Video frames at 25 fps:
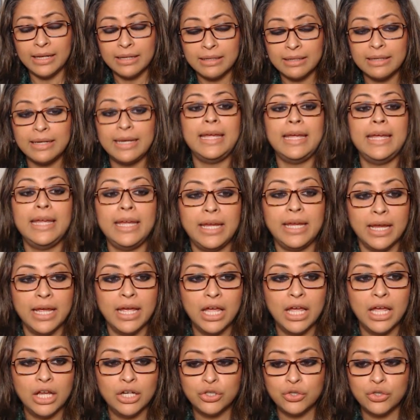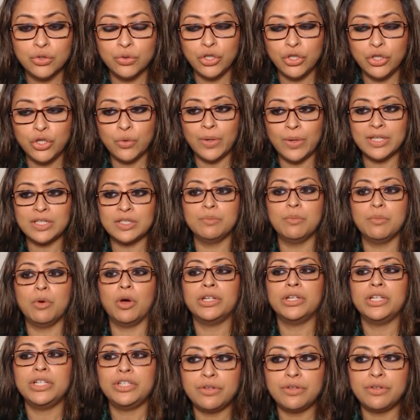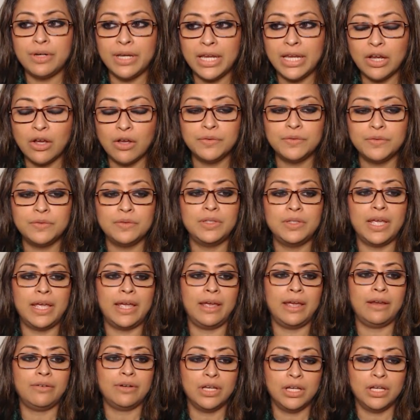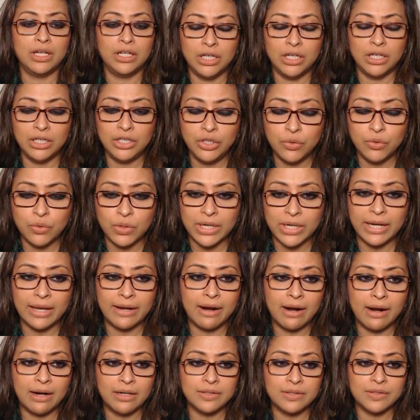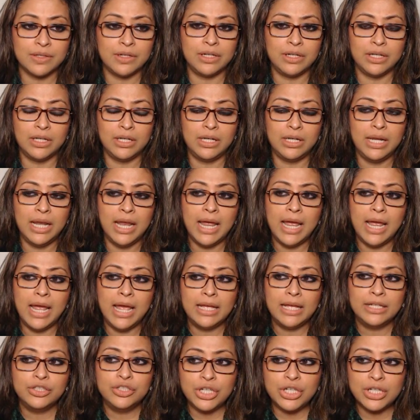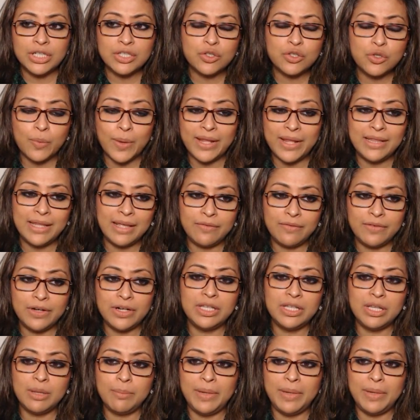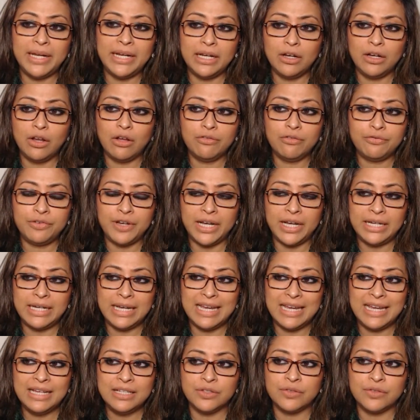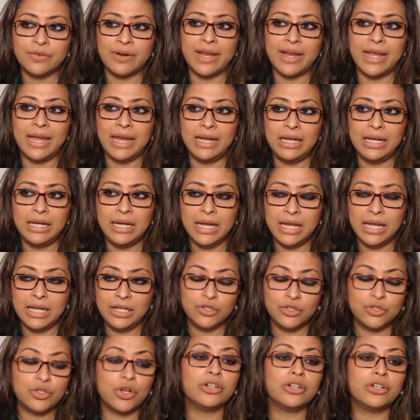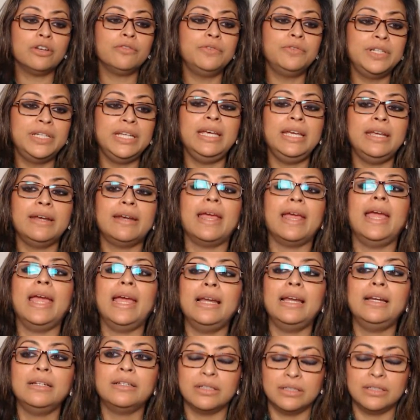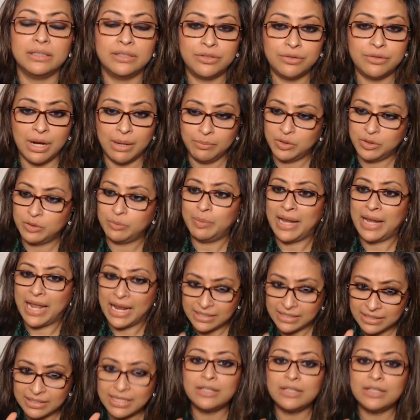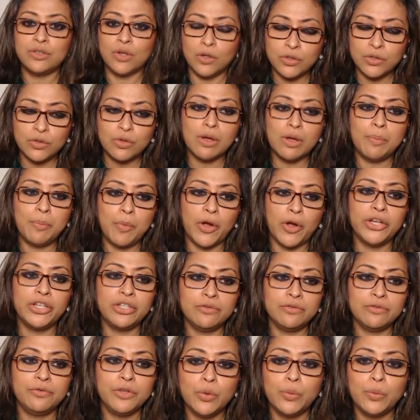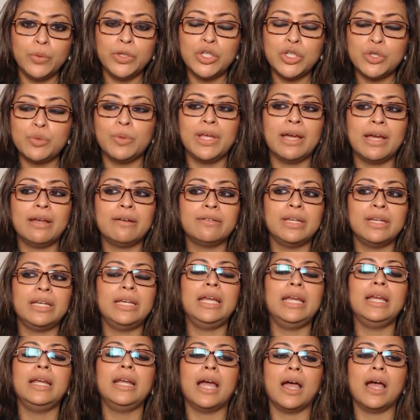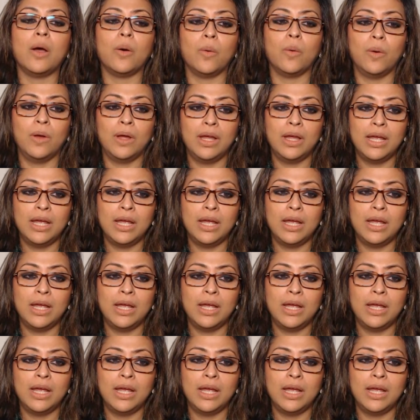agree to US monitoring of their nuclear arsenal, just when they were in the middle of it, Israel sort of derailed Trump's plans. That's also a point of view which we are reading now,